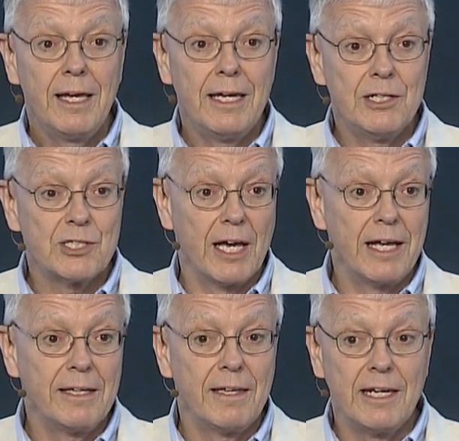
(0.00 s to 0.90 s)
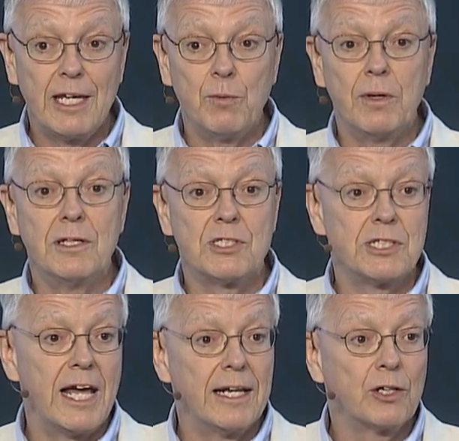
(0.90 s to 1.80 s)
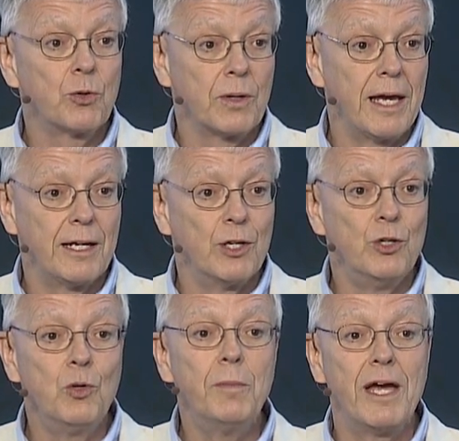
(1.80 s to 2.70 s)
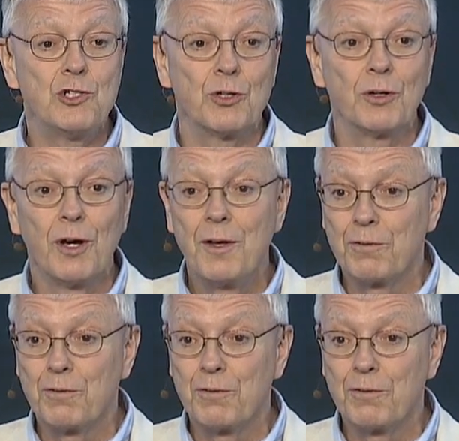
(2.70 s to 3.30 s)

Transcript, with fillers: he decided that he would instead create a new major